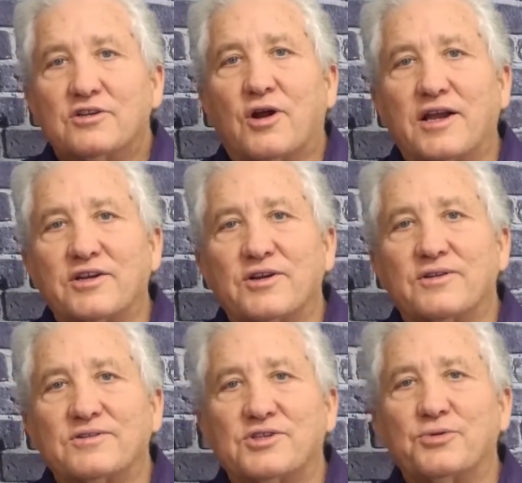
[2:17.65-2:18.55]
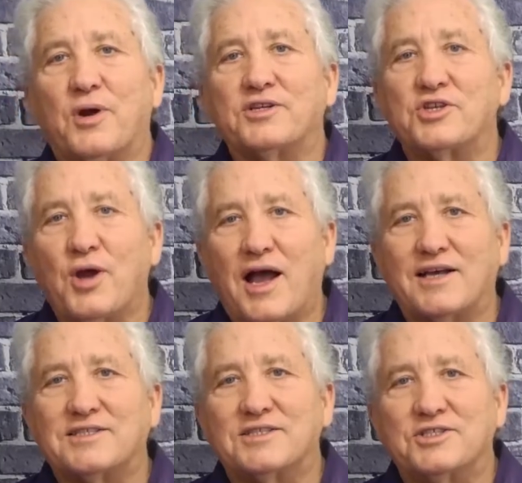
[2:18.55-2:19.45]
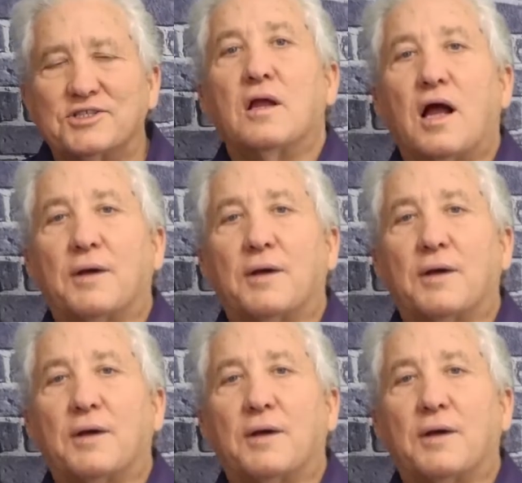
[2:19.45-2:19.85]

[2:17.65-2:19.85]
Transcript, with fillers: trying to, to rescue hostages.